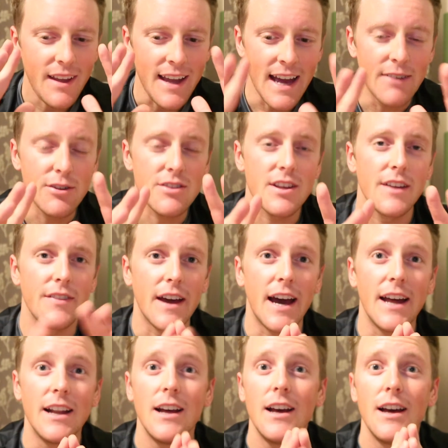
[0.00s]
having said
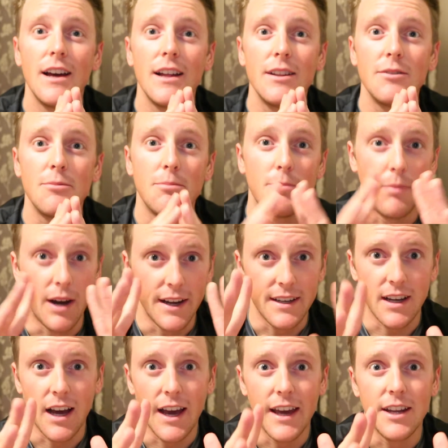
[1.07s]
that, my
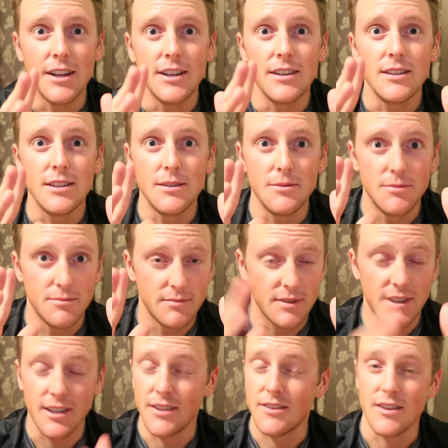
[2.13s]
diet
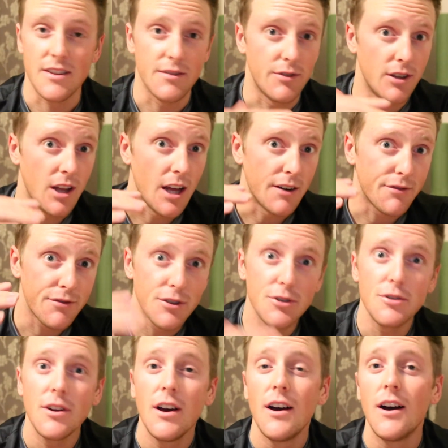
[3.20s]
consists of a lot of
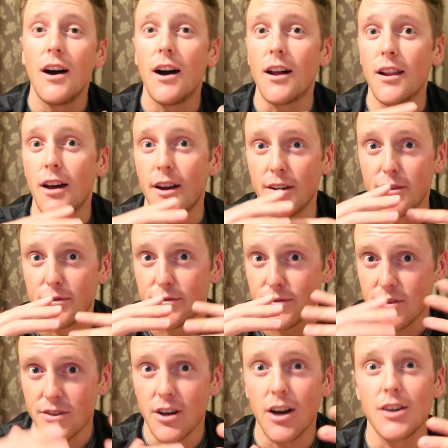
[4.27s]
fruit, a lot of
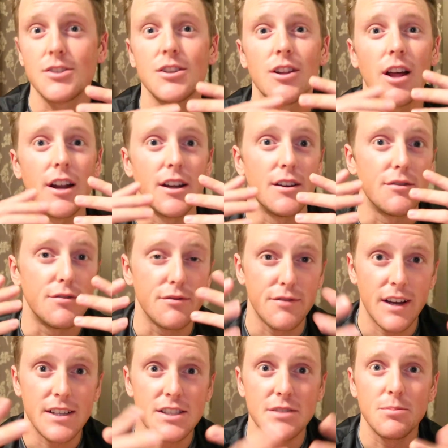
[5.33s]
starch, a lot of
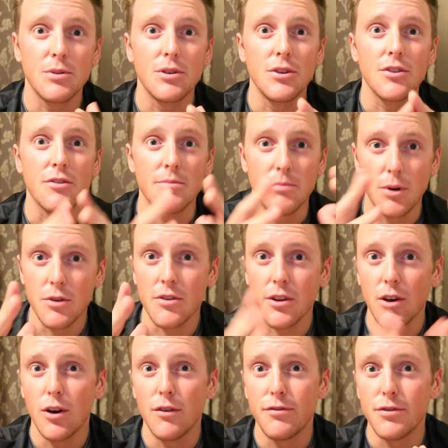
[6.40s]
vegetables,
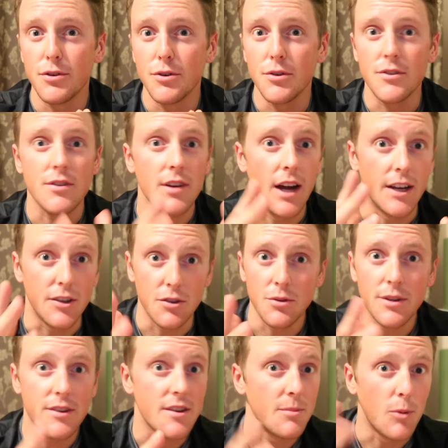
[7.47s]
mostly whole foods. I
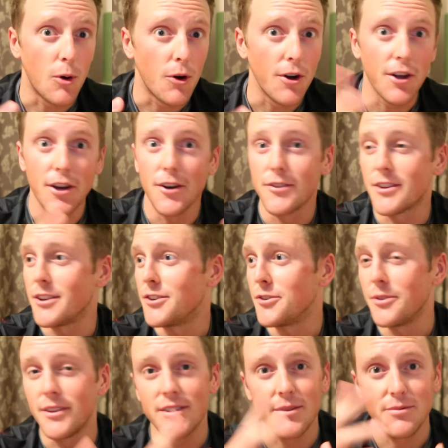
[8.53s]
do eat some Oreos, I
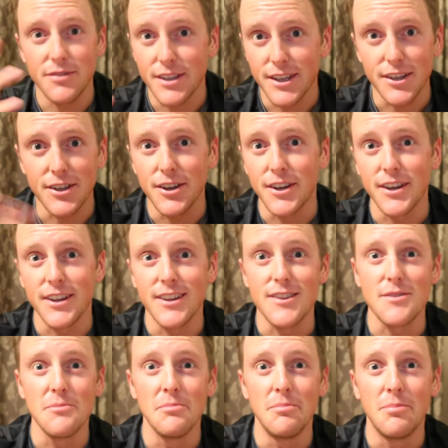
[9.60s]
do eat some vegan
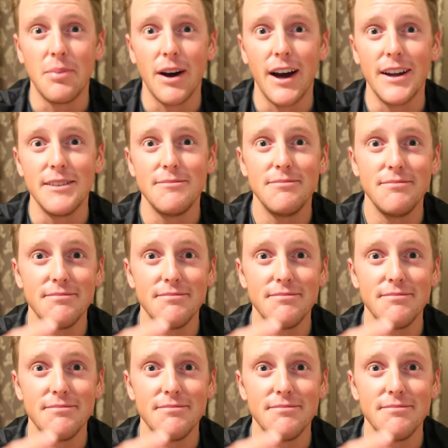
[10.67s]
cookies, but